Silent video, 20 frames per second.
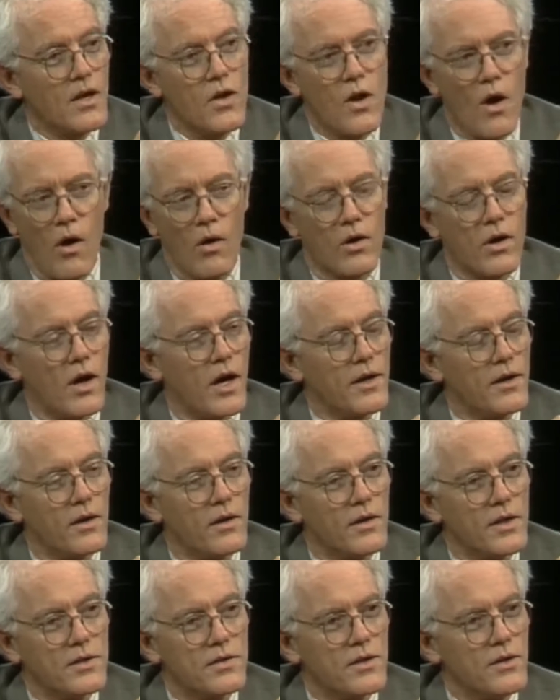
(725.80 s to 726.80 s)
No, God,
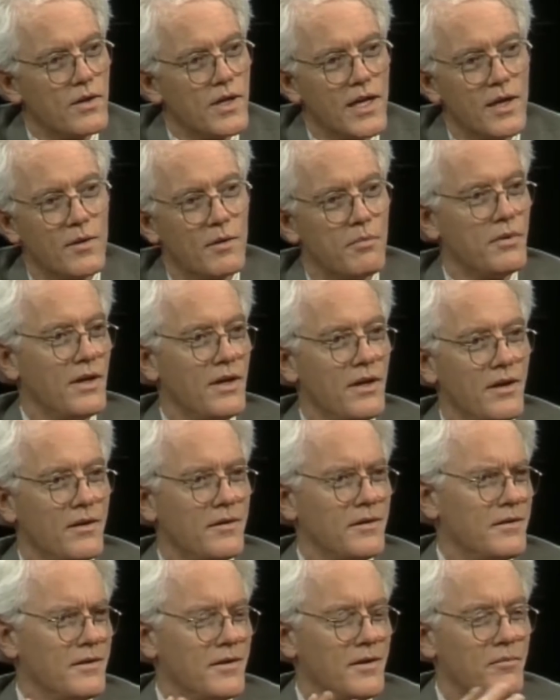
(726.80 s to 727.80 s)
no. You're kidding with,
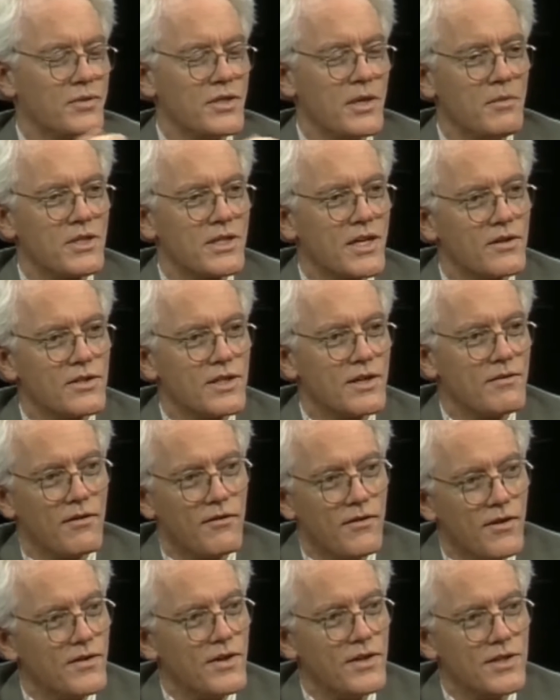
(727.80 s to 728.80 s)
some of these countries have a
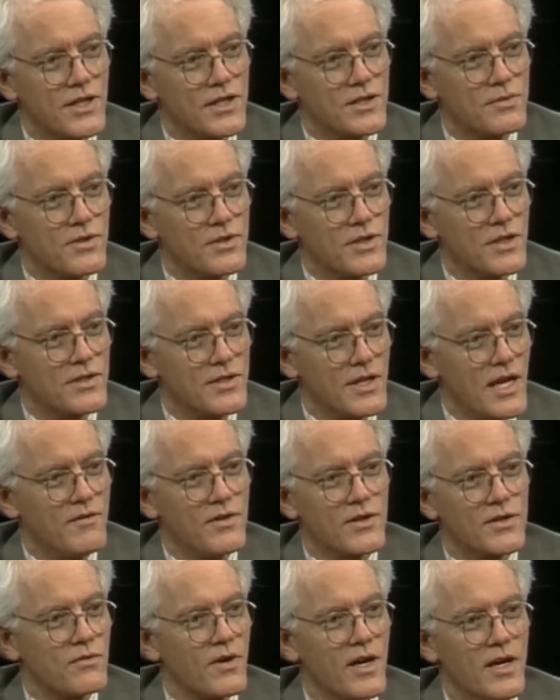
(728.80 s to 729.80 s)
56%
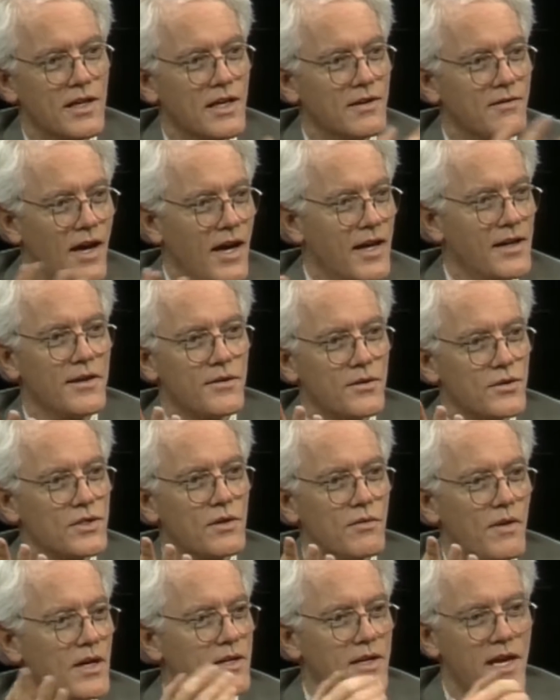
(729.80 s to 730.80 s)
savings rate. They have a high literacy
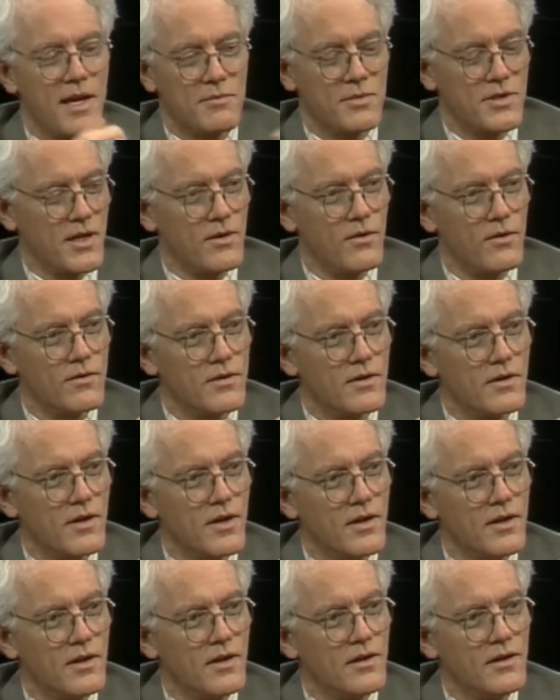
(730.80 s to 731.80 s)
rate. The game's not over.
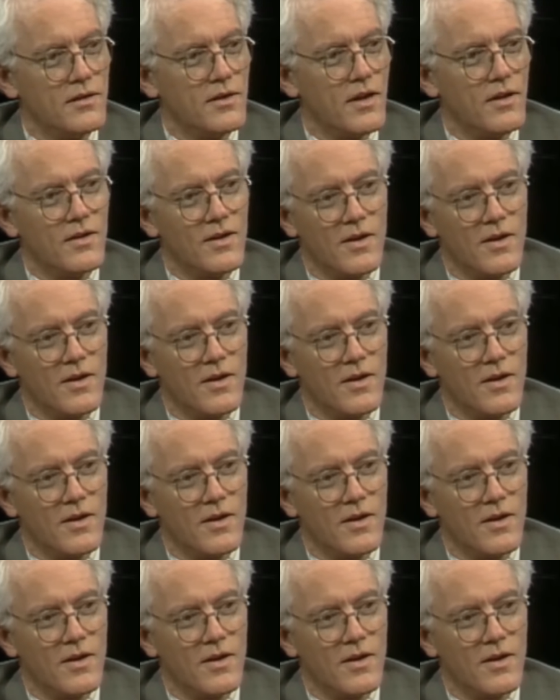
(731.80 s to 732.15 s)
They're